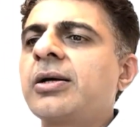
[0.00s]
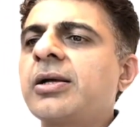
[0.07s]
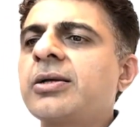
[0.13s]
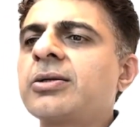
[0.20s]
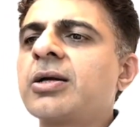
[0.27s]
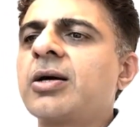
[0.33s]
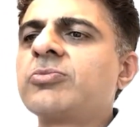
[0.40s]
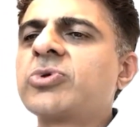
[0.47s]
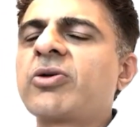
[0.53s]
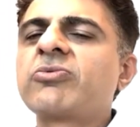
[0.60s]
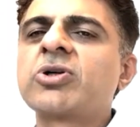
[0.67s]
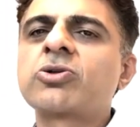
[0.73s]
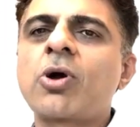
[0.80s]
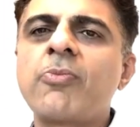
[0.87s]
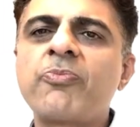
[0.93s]
In terms of
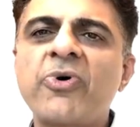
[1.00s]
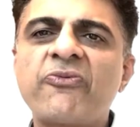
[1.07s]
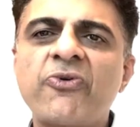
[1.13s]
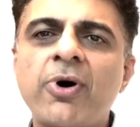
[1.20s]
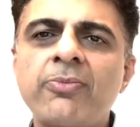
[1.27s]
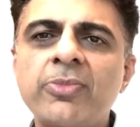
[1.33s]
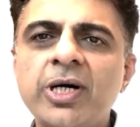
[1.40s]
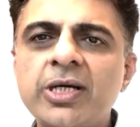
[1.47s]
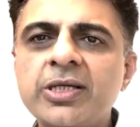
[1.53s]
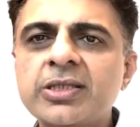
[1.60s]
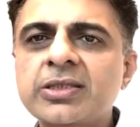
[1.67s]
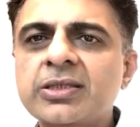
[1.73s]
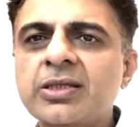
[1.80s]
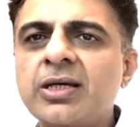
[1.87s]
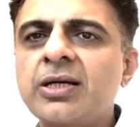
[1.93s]
the top
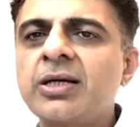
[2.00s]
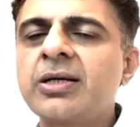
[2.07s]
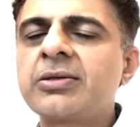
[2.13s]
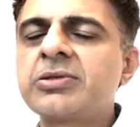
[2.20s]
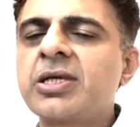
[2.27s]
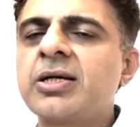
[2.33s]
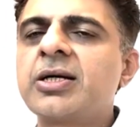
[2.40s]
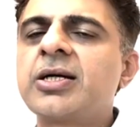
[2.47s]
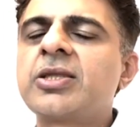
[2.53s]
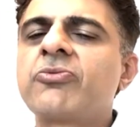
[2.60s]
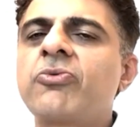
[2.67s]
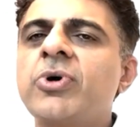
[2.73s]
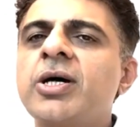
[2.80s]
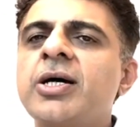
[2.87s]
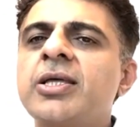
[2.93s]
performers, here
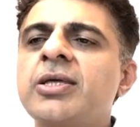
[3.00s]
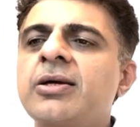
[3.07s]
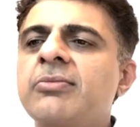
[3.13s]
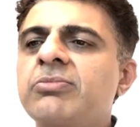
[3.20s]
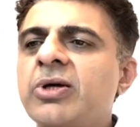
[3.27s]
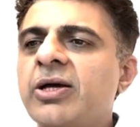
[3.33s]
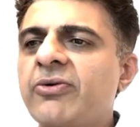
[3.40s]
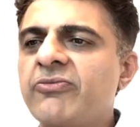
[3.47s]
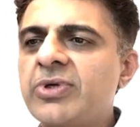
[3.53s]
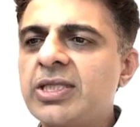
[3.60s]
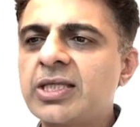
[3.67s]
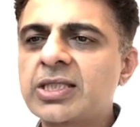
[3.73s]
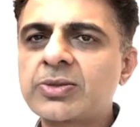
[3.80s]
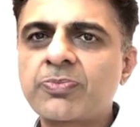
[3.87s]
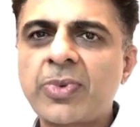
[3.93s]
were
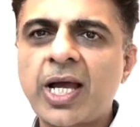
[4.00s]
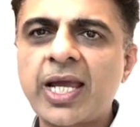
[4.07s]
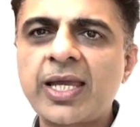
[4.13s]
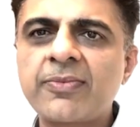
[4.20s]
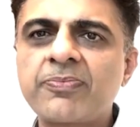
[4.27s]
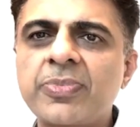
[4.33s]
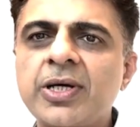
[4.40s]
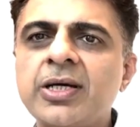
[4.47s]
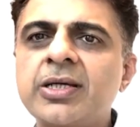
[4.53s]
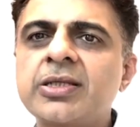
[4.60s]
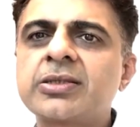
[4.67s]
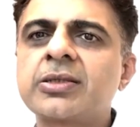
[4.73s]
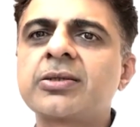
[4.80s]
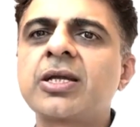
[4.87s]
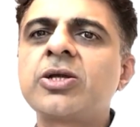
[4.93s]
Venus Pipe,
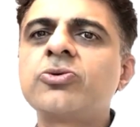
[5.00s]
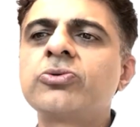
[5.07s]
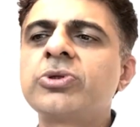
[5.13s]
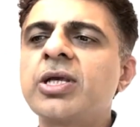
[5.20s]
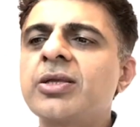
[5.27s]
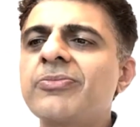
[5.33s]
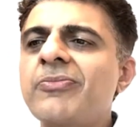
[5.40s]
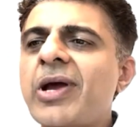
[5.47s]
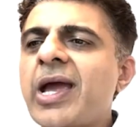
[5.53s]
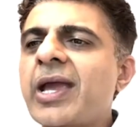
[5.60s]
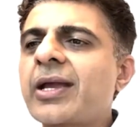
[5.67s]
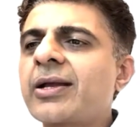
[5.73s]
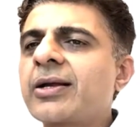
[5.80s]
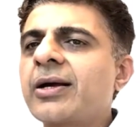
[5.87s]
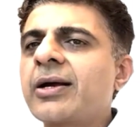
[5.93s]
City Union
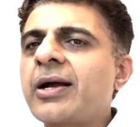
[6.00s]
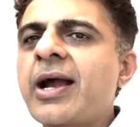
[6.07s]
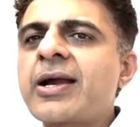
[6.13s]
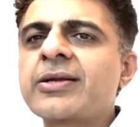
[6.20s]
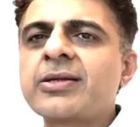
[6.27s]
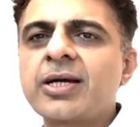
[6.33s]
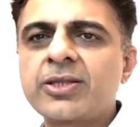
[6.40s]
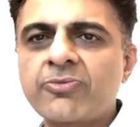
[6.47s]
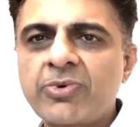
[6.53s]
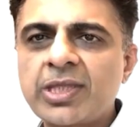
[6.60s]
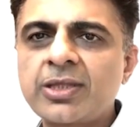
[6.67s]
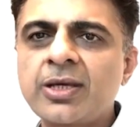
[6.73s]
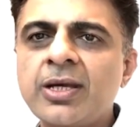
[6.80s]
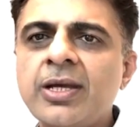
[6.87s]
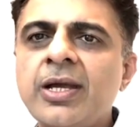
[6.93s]
Bank, and Arvind.